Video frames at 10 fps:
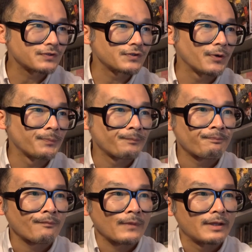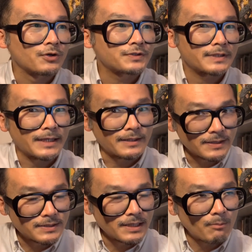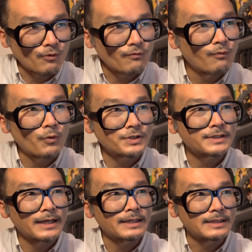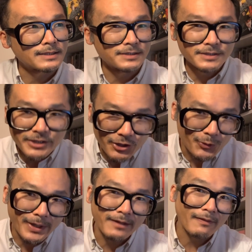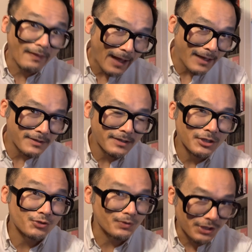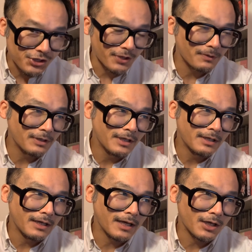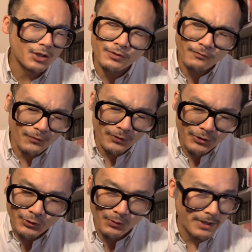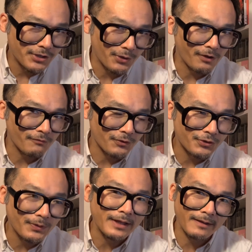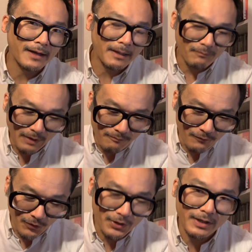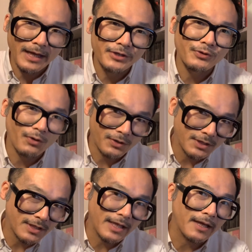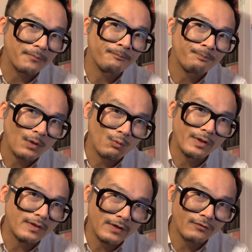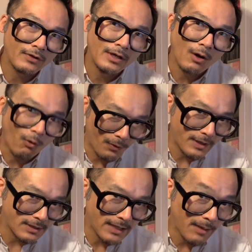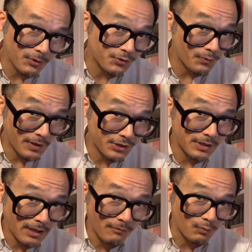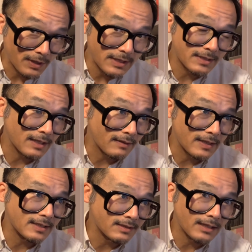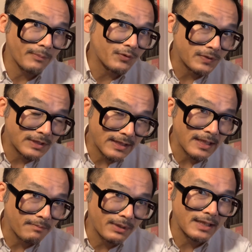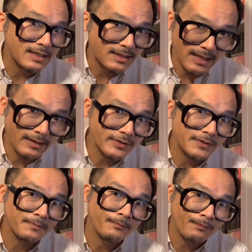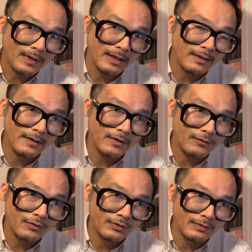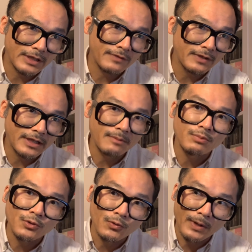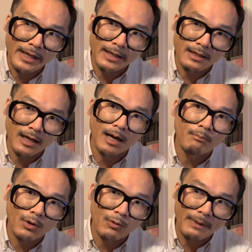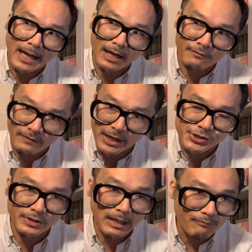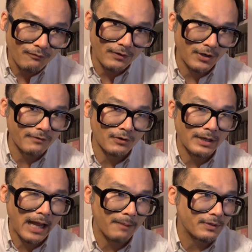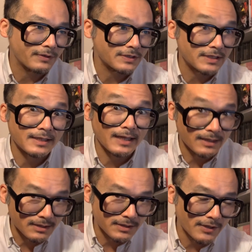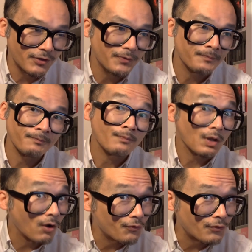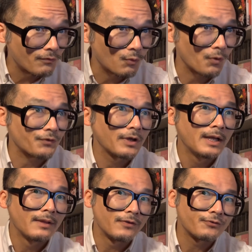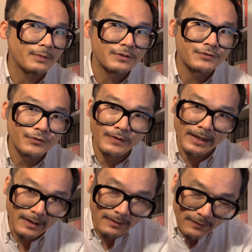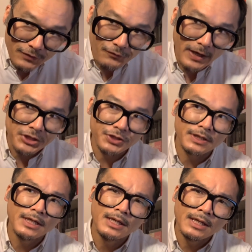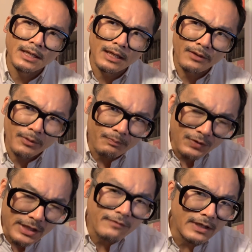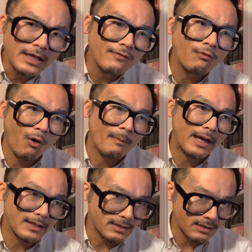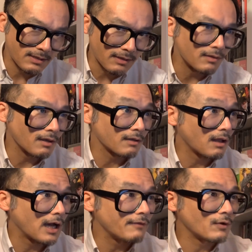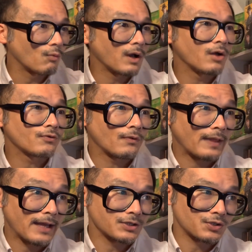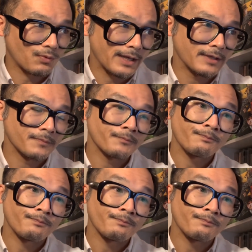So looks like this number 4 set is continuing that tradition. Good for you, Criterion, for doing that. I'm very glad you are sticking with this already established tradition of releasing these WCP sets in this DVD Blu-ray combo pack fashion. I'm very, very happy to see that continued. Also, of course, this means too that in this fashion, the DVD format is still alive and well, so that is great.